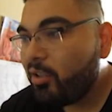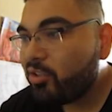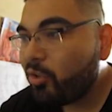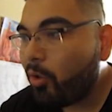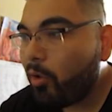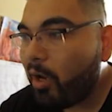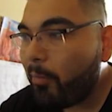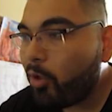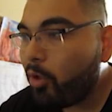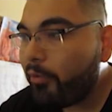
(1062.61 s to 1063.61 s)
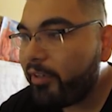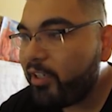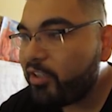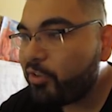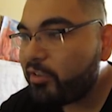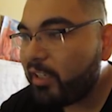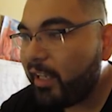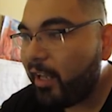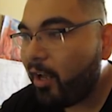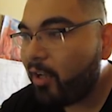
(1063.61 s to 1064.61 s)
So I'm gonna go over here to
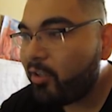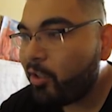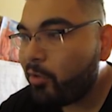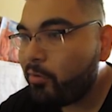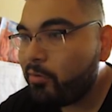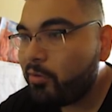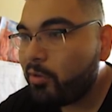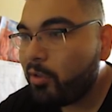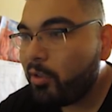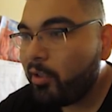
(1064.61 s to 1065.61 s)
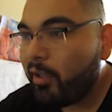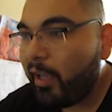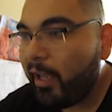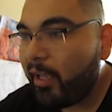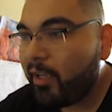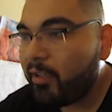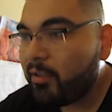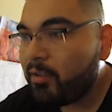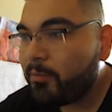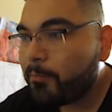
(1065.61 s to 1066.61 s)
select all nodes and
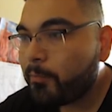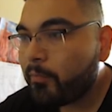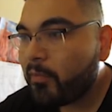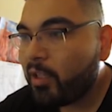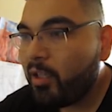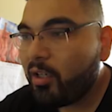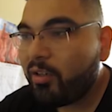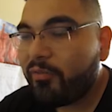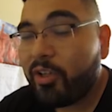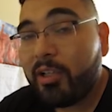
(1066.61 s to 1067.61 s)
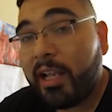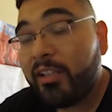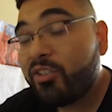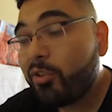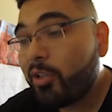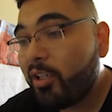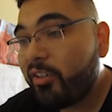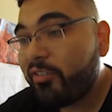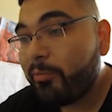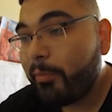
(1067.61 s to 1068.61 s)
convert lines to
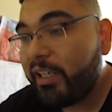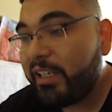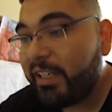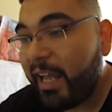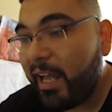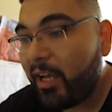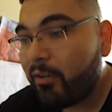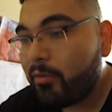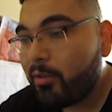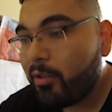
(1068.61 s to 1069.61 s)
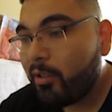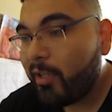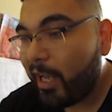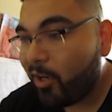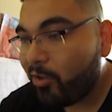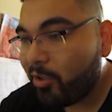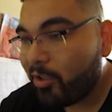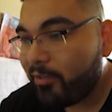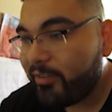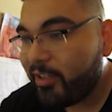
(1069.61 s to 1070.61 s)
curve, meaning now I could
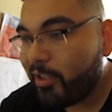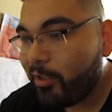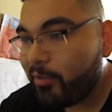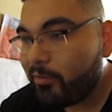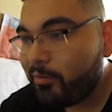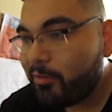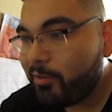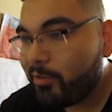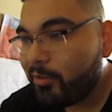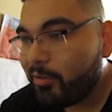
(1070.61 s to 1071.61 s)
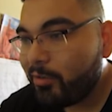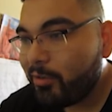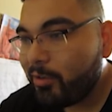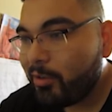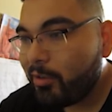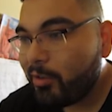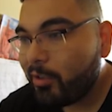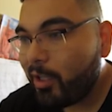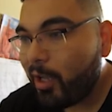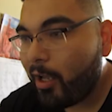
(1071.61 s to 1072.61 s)
curve the nodes.
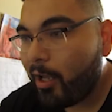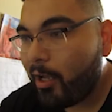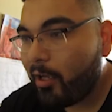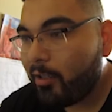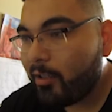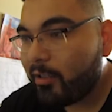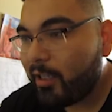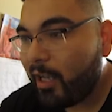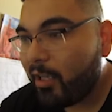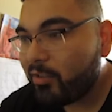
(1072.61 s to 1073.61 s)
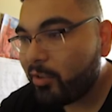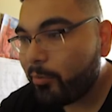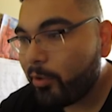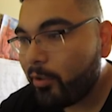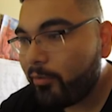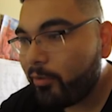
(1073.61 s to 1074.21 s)
Look at that, so beautiful.